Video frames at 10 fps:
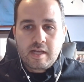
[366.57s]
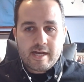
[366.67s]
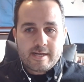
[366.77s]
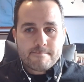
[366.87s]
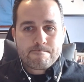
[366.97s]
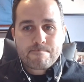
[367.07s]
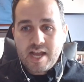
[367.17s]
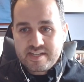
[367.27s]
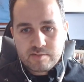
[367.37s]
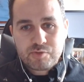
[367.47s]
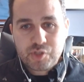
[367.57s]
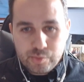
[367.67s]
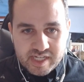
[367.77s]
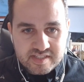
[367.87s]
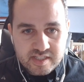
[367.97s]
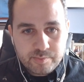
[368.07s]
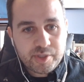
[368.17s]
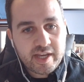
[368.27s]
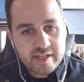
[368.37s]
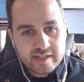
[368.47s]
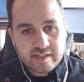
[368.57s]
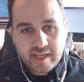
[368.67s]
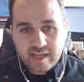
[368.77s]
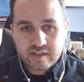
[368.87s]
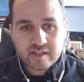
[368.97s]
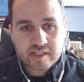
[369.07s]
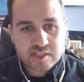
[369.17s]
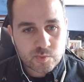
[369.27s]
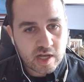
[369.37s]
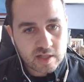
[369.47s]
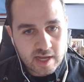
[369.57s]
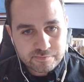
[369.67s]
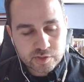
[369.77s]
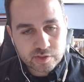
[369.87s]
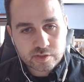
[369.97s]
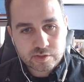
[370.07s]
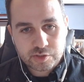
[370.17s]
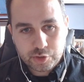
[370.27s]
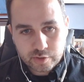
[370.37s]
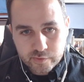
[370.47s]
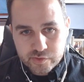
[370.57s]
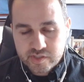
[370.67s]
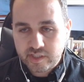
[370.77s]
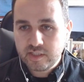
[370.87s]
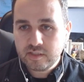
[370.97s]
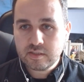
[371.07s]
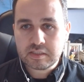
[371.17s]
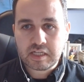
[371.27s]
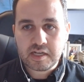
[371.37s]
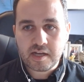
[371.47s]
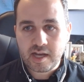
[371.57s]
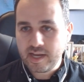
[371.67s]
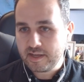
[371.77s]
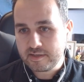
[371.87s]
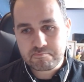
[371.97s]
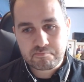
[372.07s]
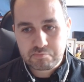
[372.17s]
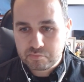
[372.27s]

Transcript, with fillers: Um, I did do my CPA in Canada as well after university. Uh, I had